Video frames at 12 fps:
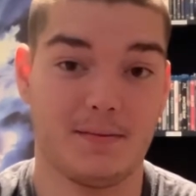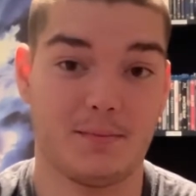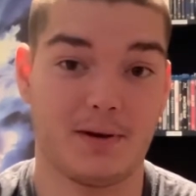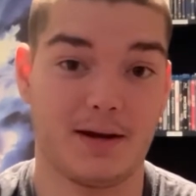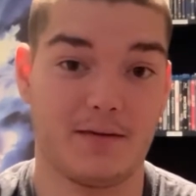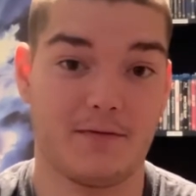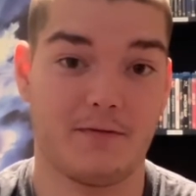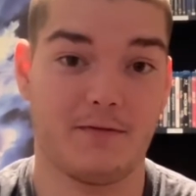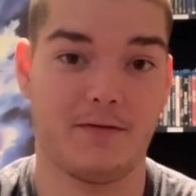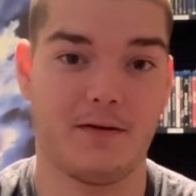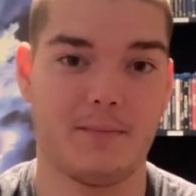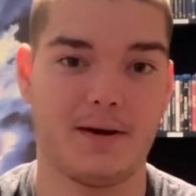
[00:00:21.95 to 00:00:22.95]
a break
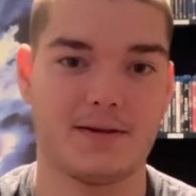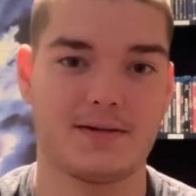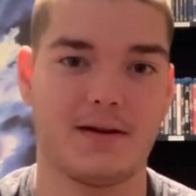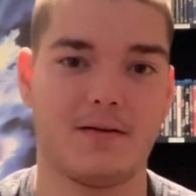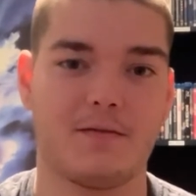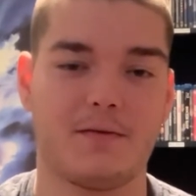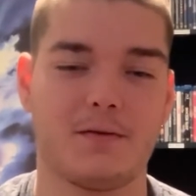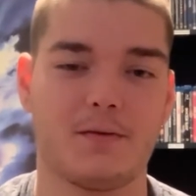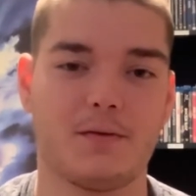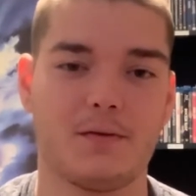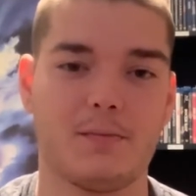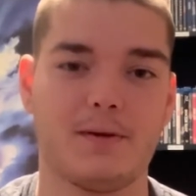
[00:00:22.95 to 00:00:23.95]
from my channel for a
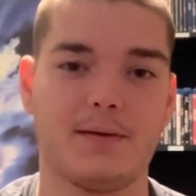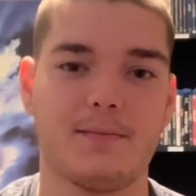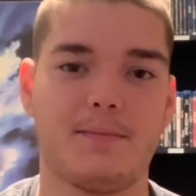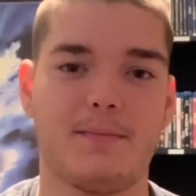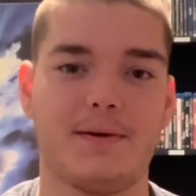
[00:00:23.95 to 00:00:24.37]
little bit.